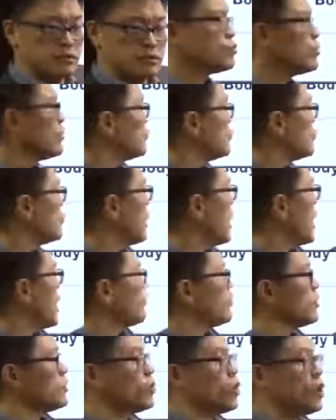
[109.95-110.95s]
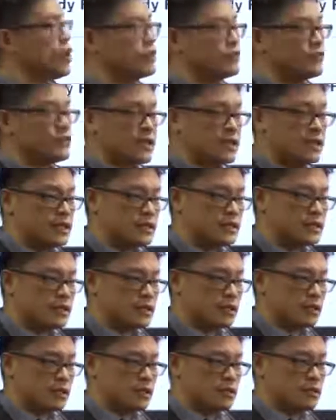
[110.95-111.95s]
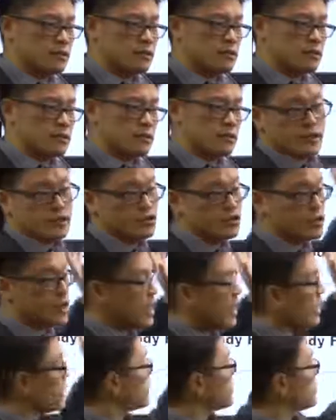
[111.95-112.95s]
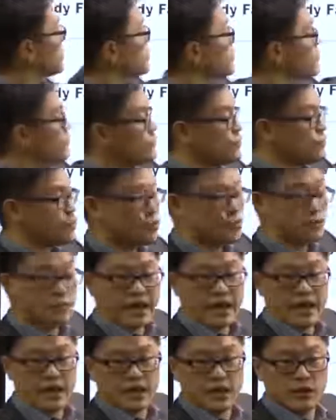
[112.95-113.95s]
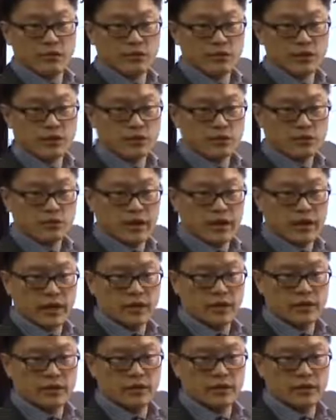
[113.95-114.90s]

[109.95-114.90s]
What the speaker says: So if you have a lot of insulin, then you can't get the food back out this way.